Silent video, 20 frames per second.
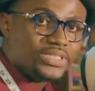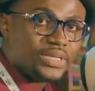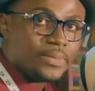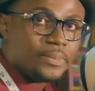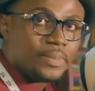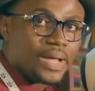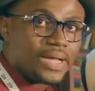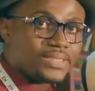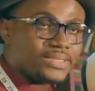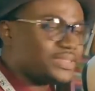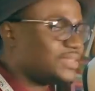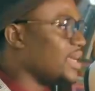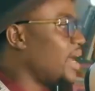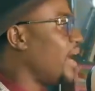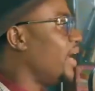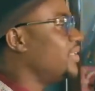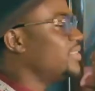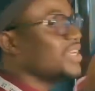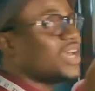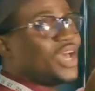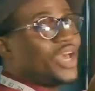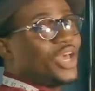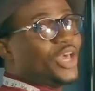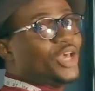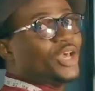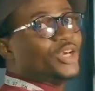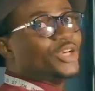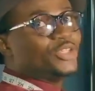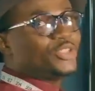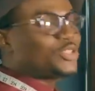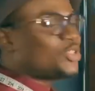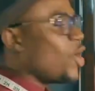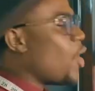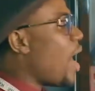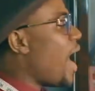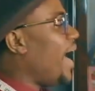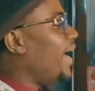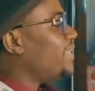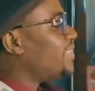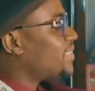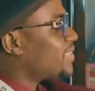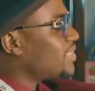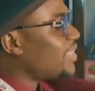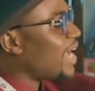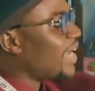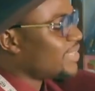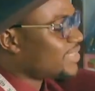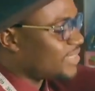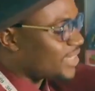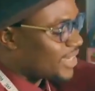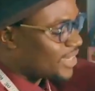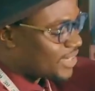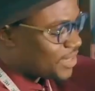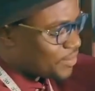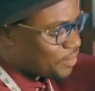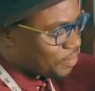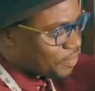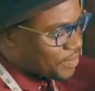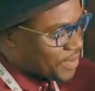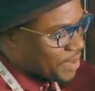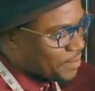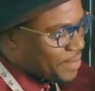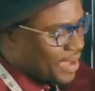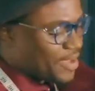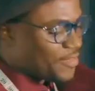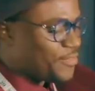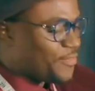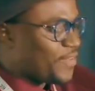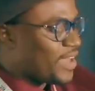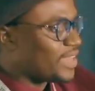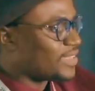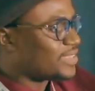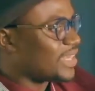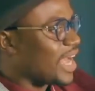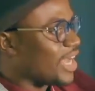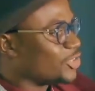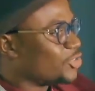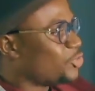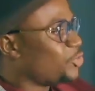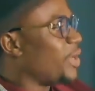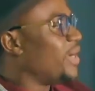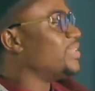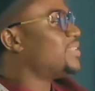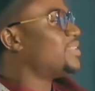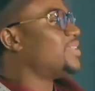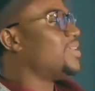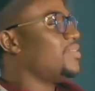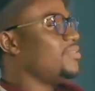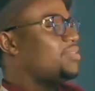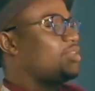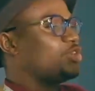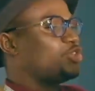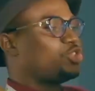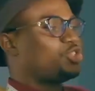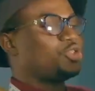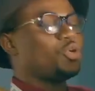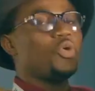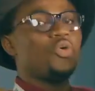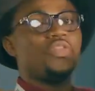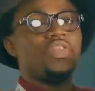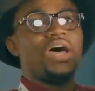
the bat size. So I started by first addressing the shoulder,